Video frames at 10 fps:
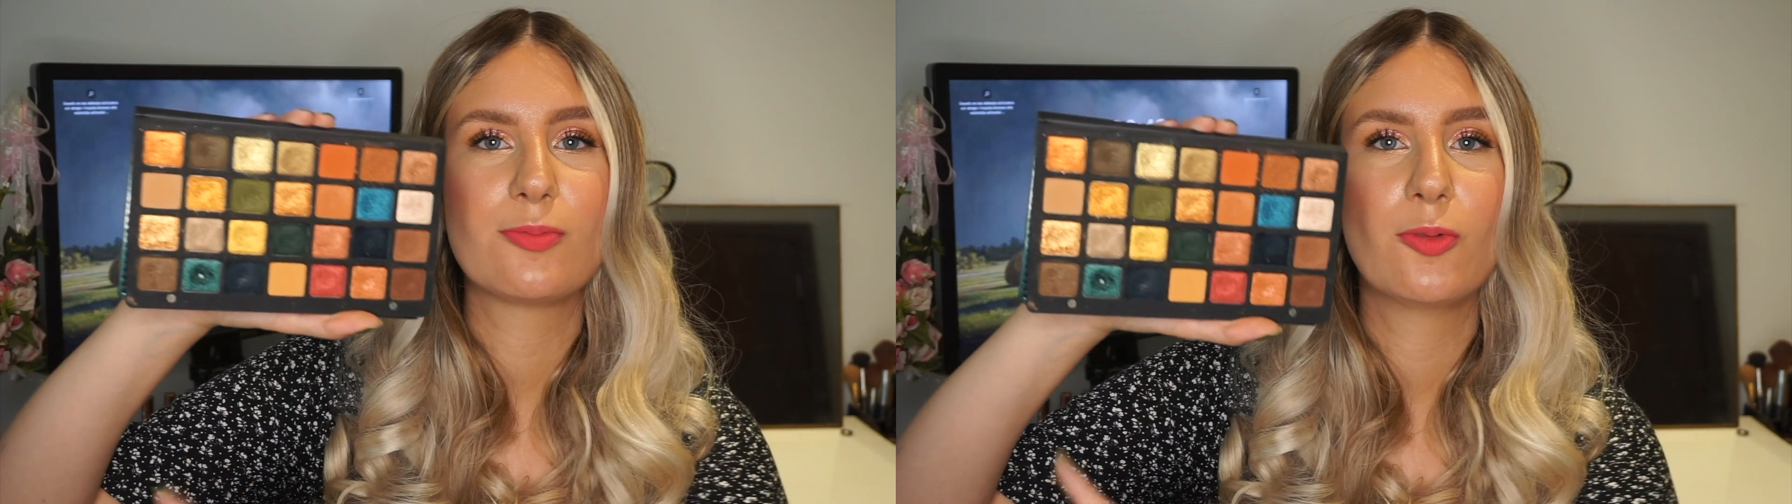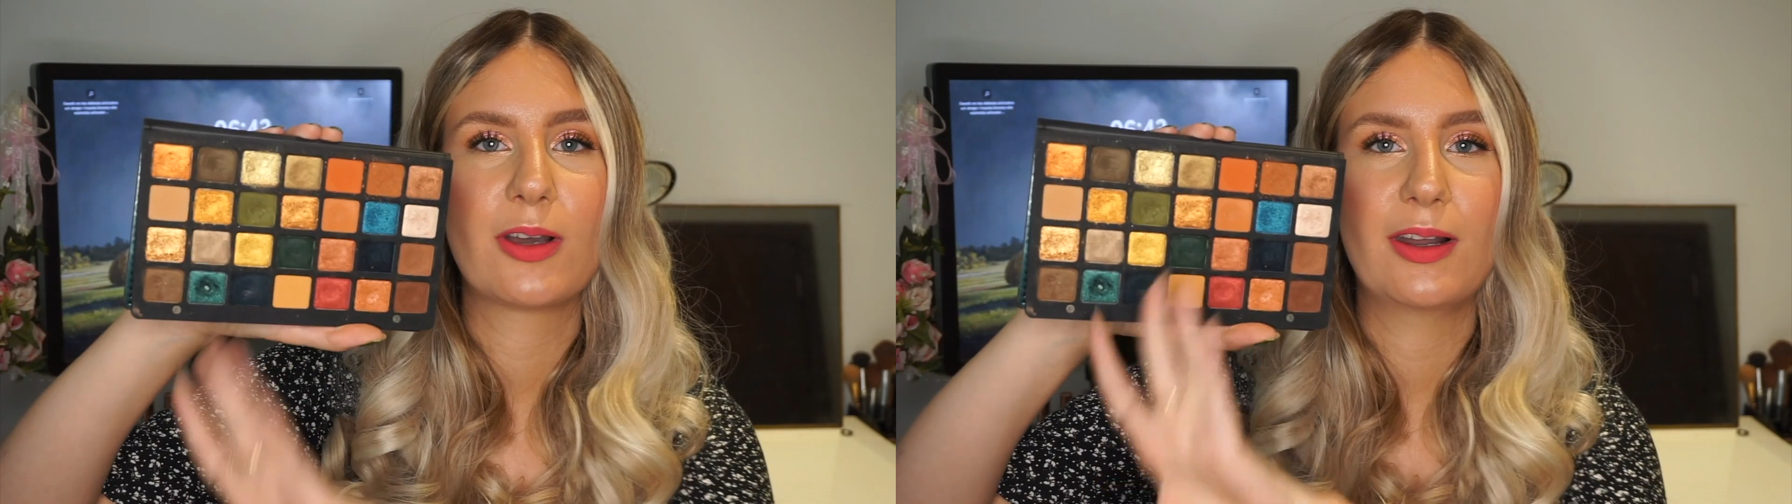
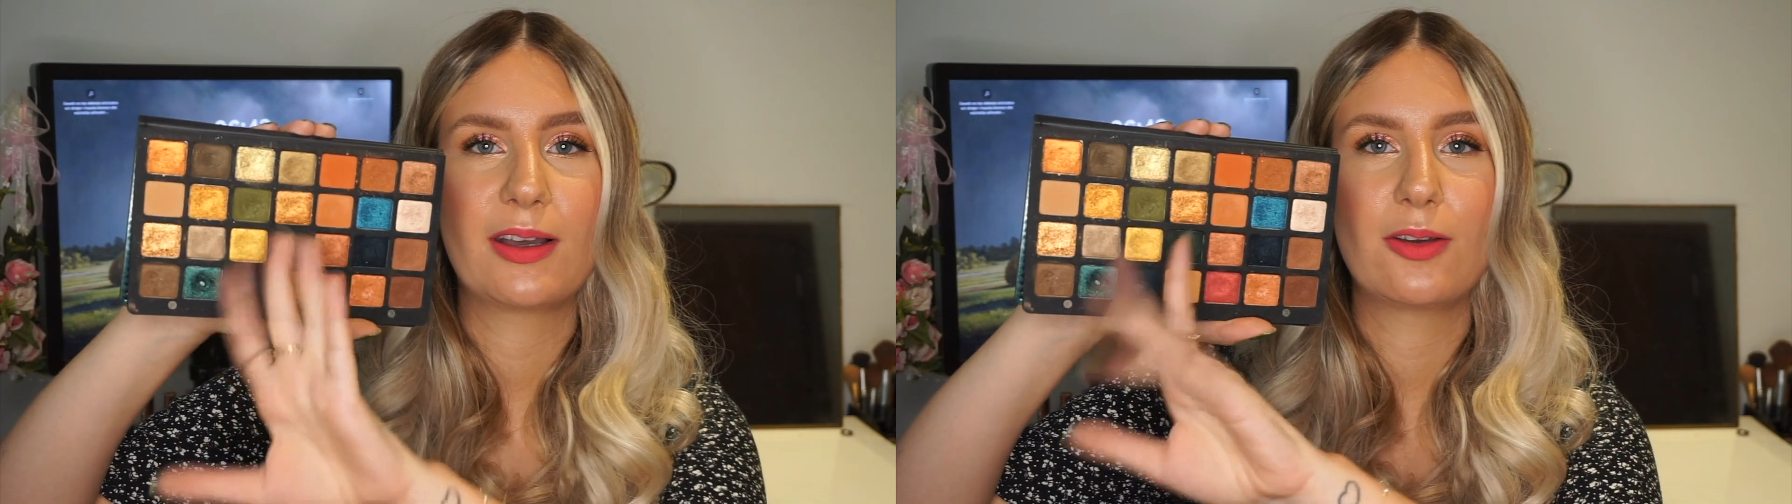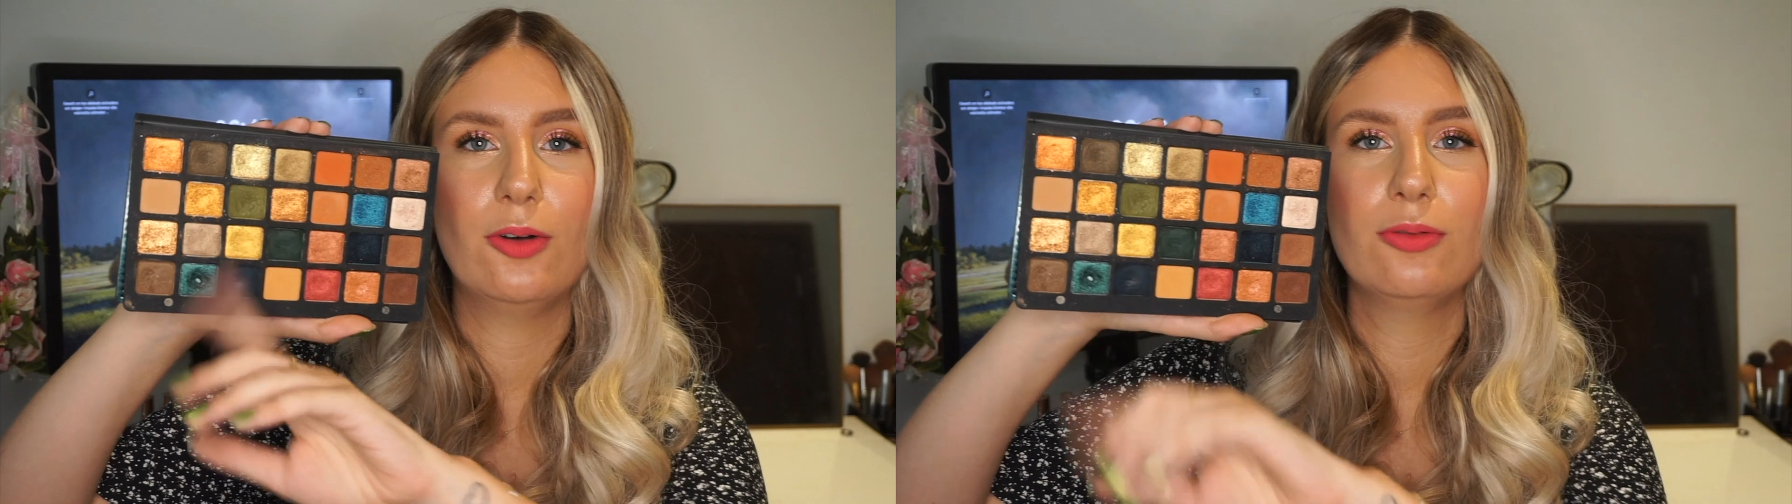more kind of
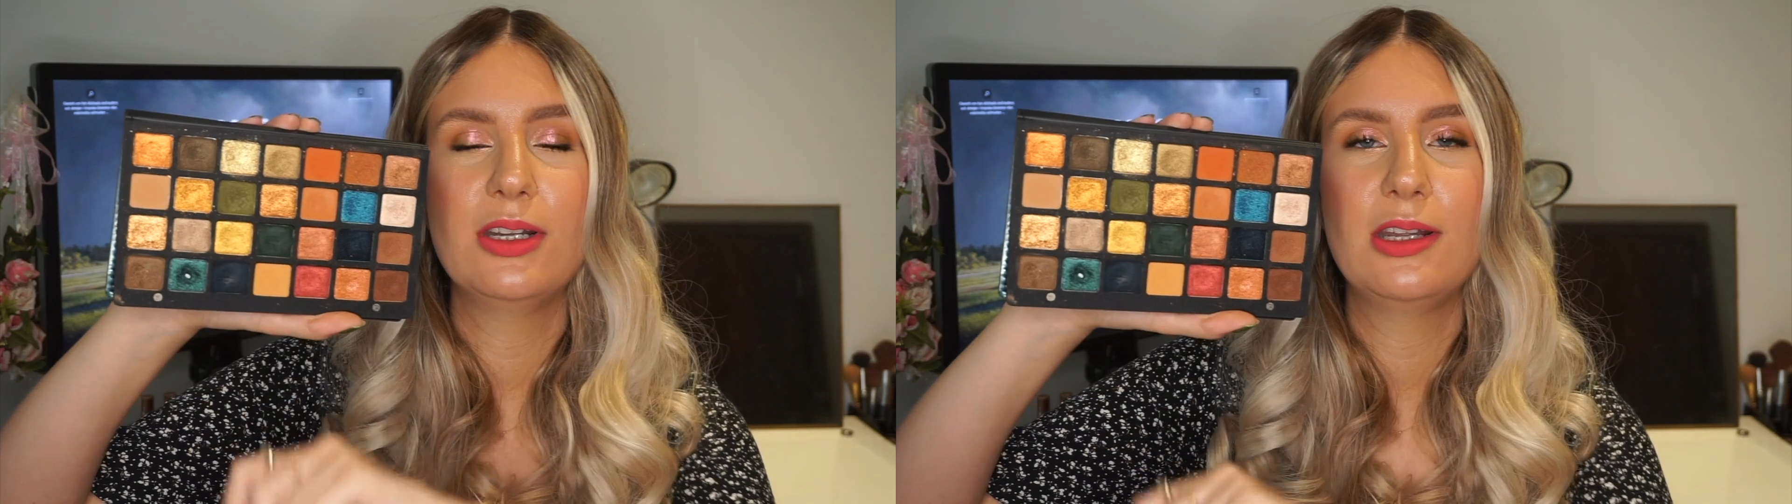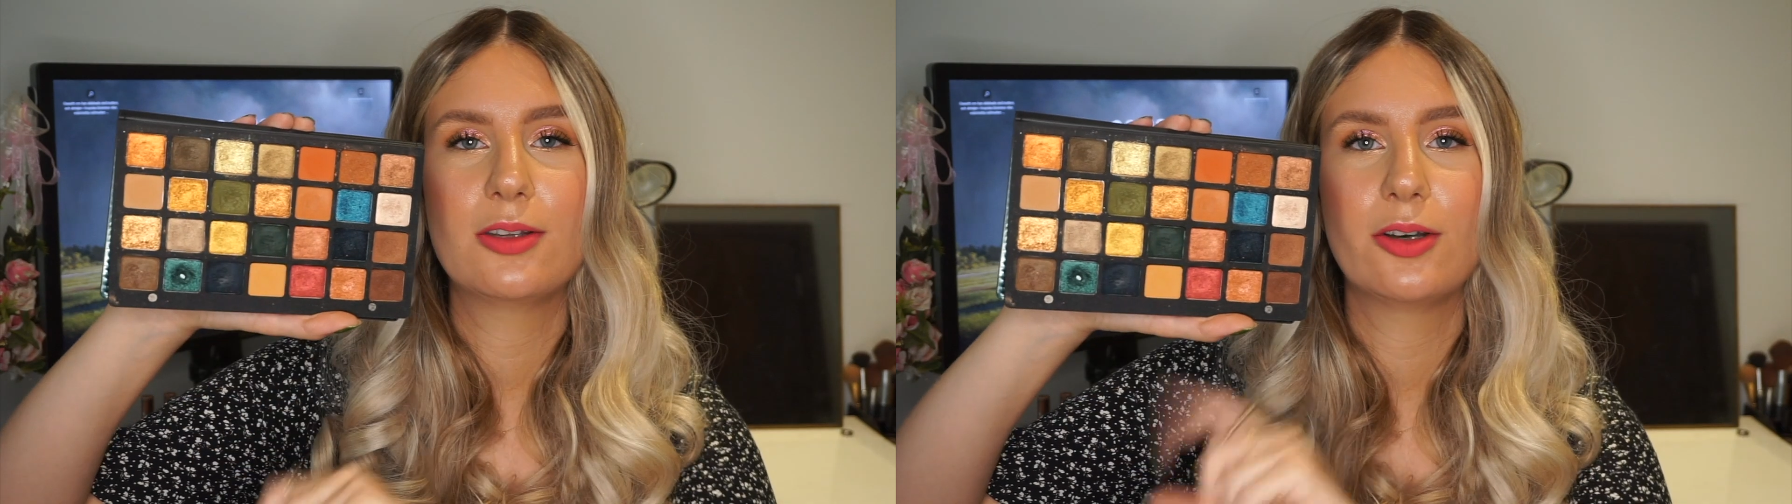like
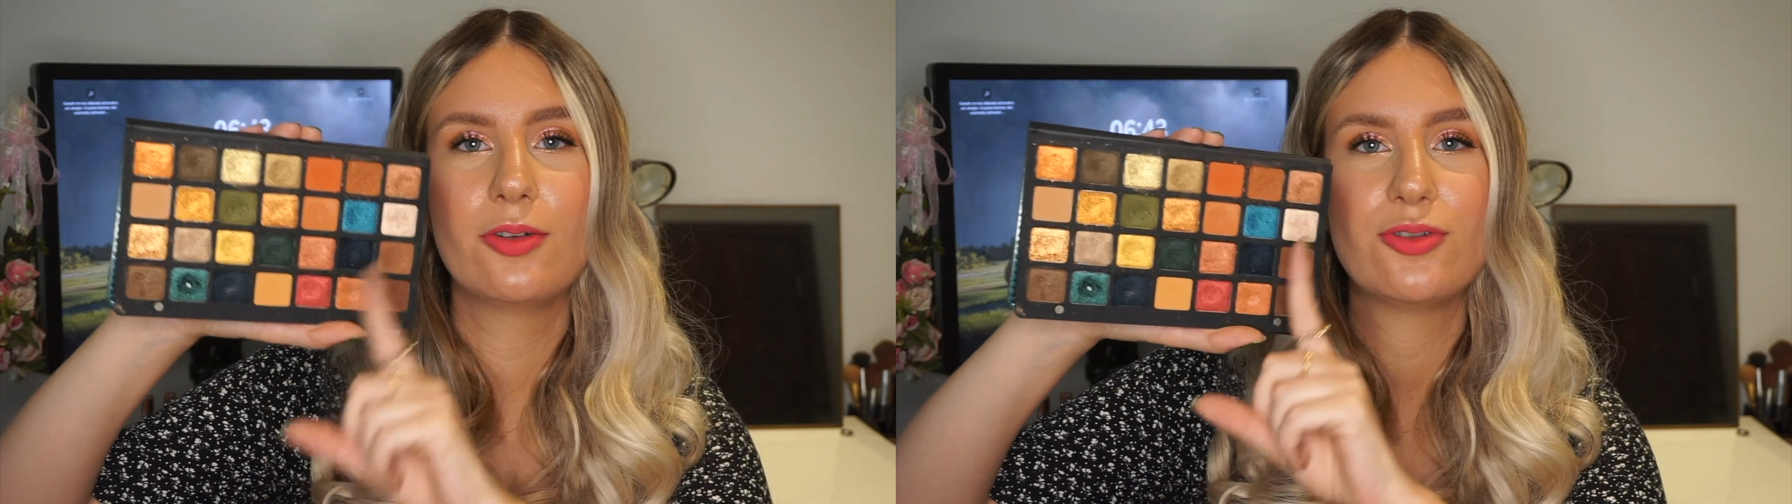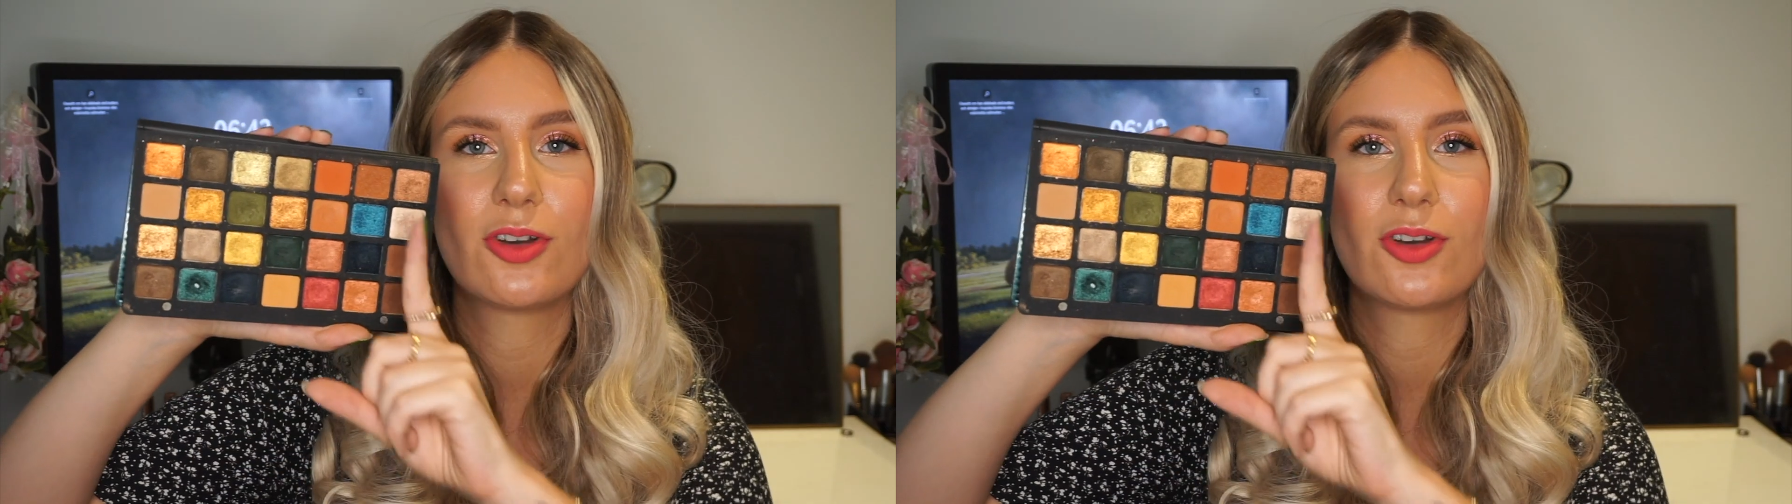golden tones.